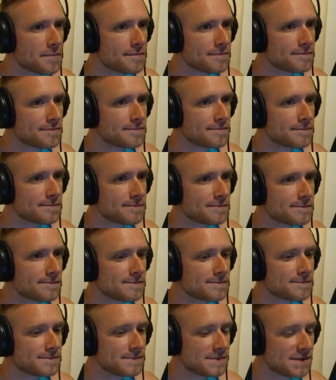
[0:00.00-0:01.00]

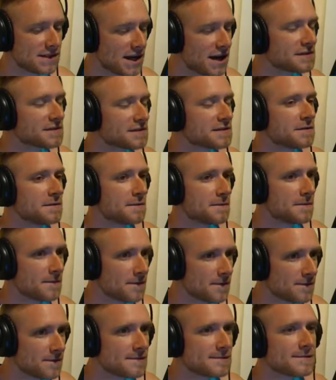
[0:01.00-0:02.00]

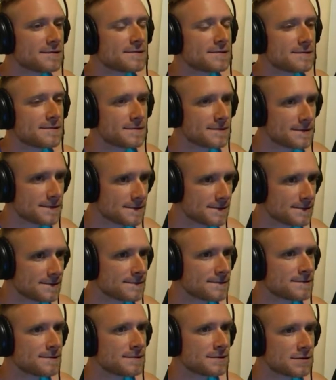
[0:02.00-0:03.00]

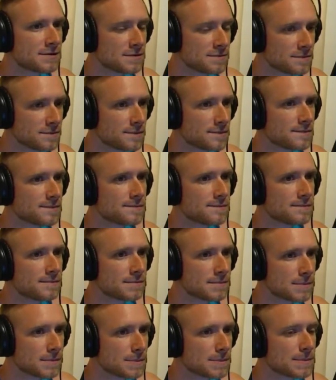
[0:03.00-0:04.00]

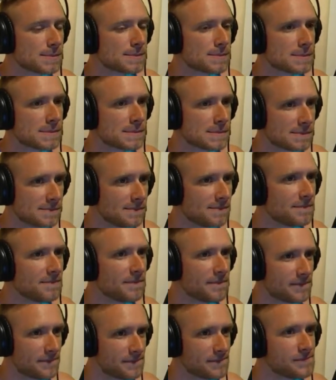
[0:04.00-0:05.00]

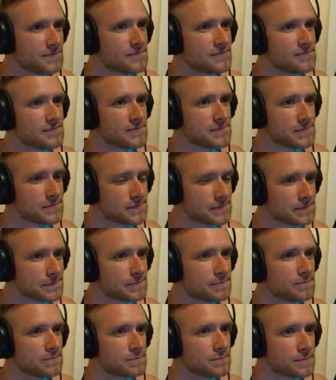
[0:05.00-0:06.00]

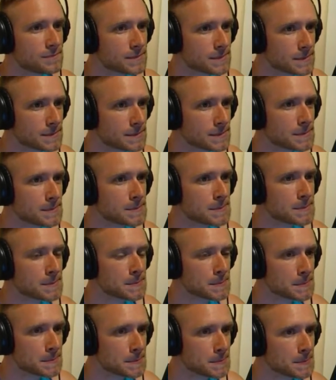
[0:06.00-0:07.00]

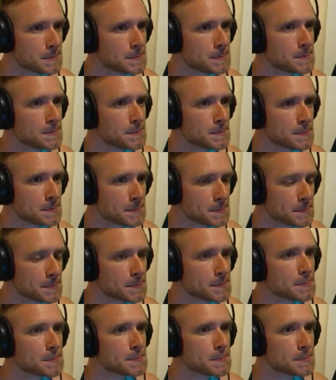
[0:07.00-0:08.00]
The person shown says nothing.